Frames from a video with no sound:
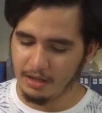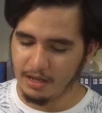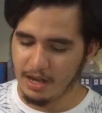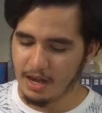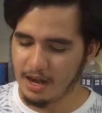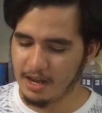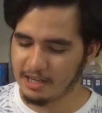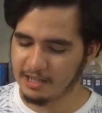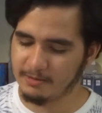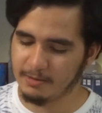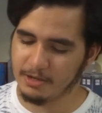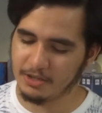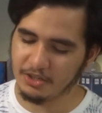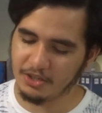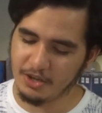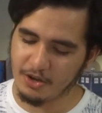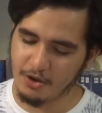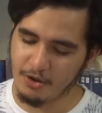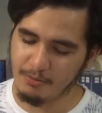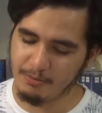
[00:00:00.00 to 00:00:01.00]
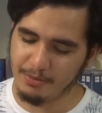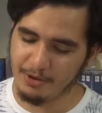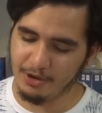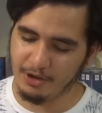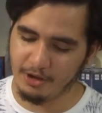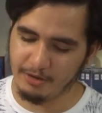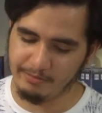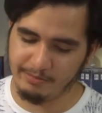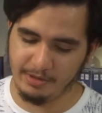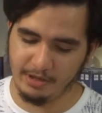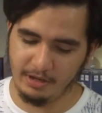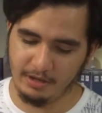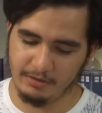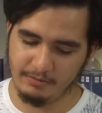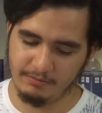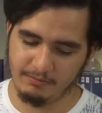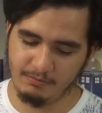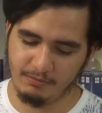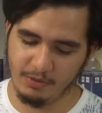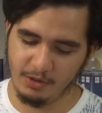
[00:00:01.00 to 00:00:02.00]
And I especially hope you're up there
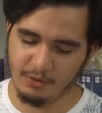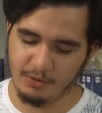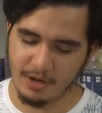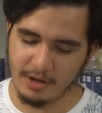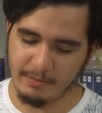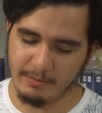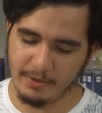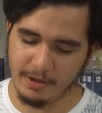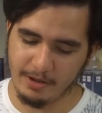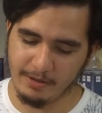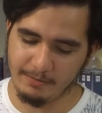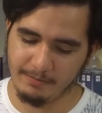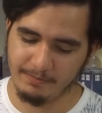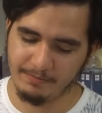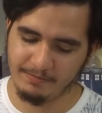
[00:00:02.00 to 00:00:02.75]
with Grandpa,